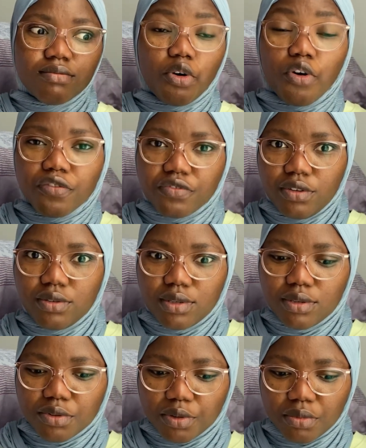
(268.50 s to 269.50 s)
obvious
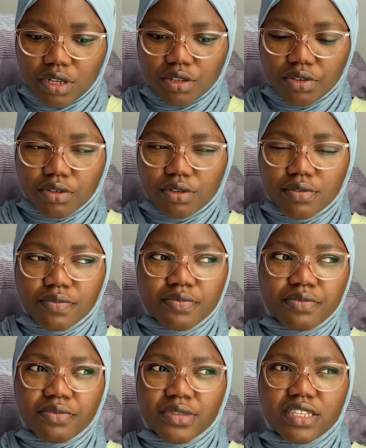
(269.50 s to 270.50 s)
discrimination,
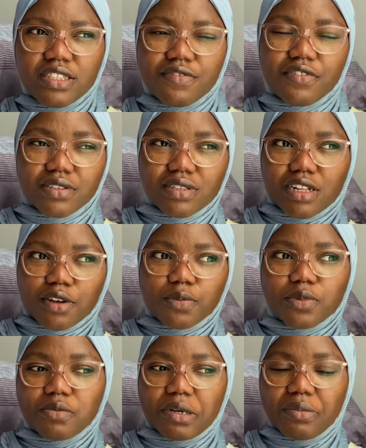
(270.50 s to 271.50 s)
the first thing that comes
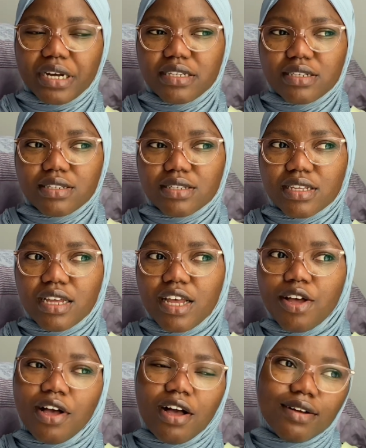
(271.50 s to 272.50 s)
to my mind is,
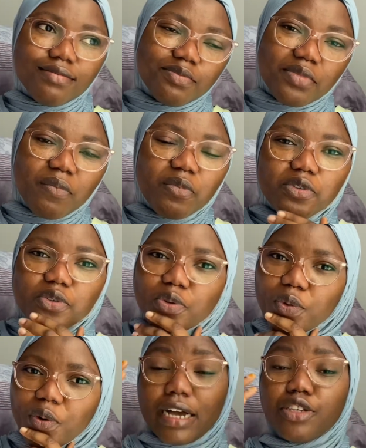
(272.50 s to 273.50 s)
I'm not
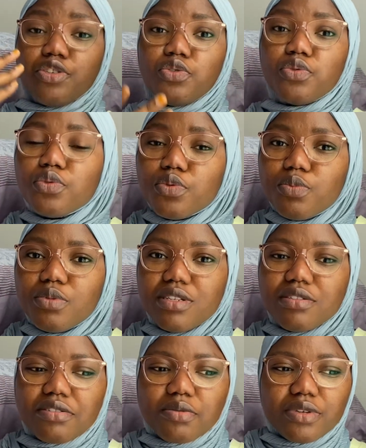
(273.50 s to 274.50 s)
sure, are you being
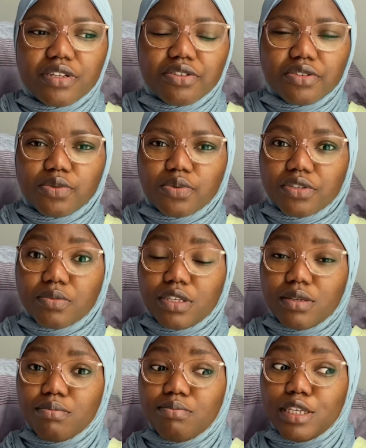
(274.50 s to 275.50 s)
discriminatory towards me
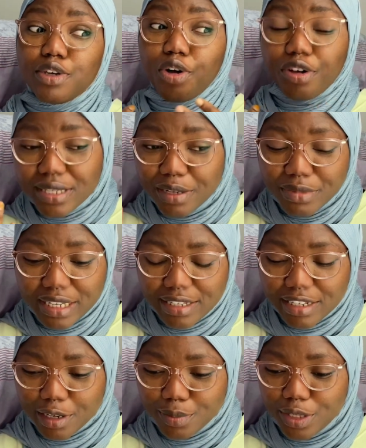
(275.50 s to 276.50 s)
because I'm a
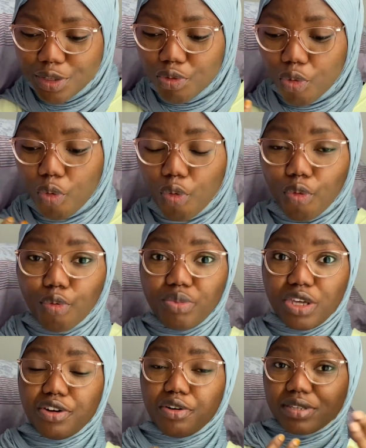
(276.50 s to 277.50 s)
hijabi or
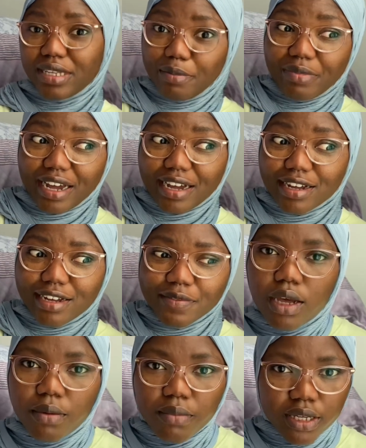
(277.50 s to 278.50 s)
because I'm black?
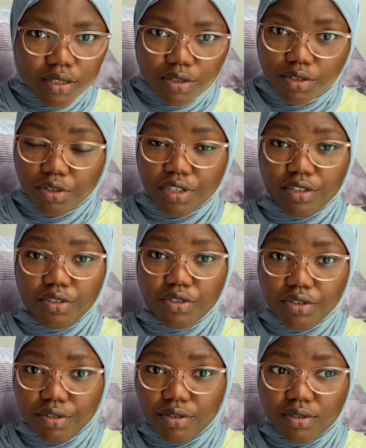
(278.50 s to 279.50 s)
Emma's
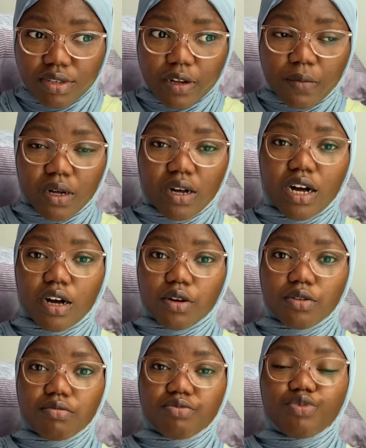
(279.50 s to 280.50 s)
suggestion about
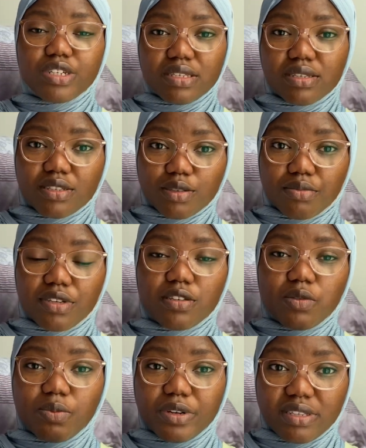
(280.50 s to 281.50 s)
how racism is
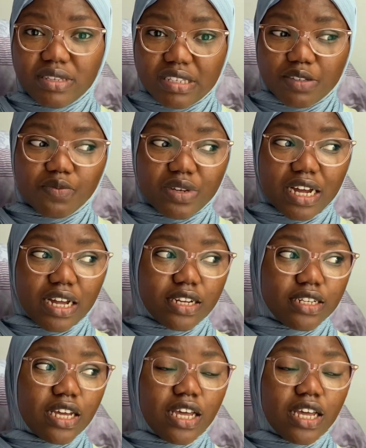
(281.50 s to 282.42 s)
perceived and